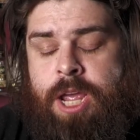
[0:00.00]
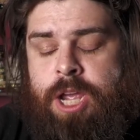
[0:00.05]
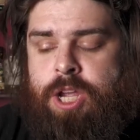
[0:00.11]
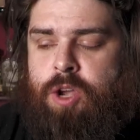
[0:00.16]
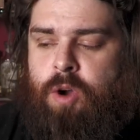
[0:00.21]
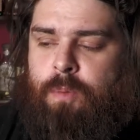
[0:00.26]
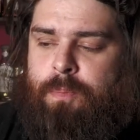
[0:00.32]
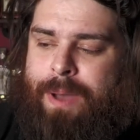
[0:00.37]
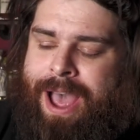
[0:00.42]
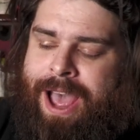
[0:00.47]

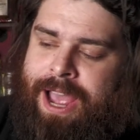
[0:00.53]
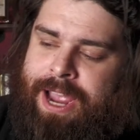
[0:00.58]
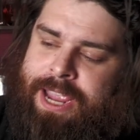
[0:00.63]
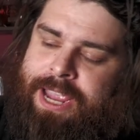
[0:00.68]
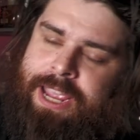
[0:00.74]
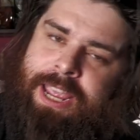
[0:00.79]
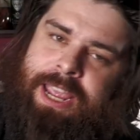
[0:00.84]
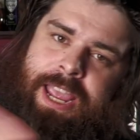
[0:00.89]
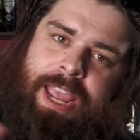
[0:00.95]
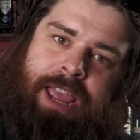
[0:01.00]
go back
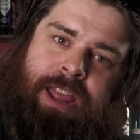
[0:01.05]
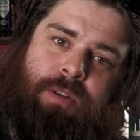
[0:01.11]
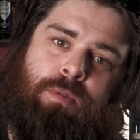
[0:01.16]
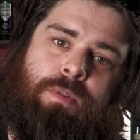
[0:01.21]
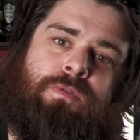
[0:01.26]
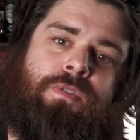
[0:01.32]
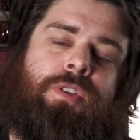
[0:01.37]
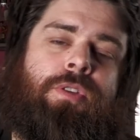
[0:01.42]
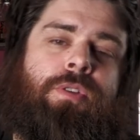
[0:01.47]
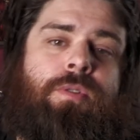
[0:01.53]
and
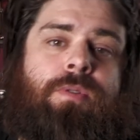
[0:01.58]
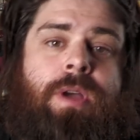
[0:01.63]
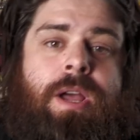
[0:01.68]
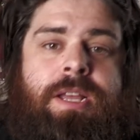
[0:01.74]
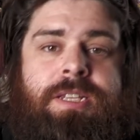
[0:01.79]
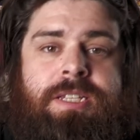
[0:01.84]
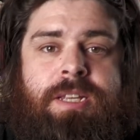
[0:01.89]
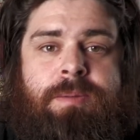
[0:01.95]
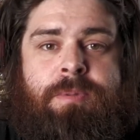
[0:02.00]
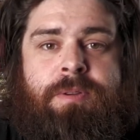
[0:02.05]
review
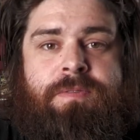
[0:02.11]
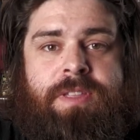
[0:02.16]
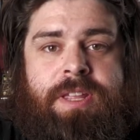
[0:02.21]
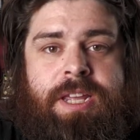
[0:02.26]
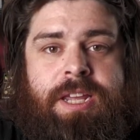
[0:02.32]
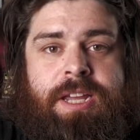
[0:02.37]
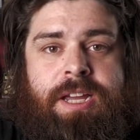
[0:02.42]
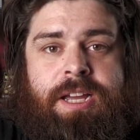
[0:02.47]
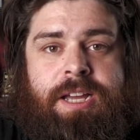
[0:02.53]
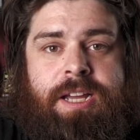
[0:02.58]
some of
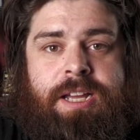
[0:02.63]
the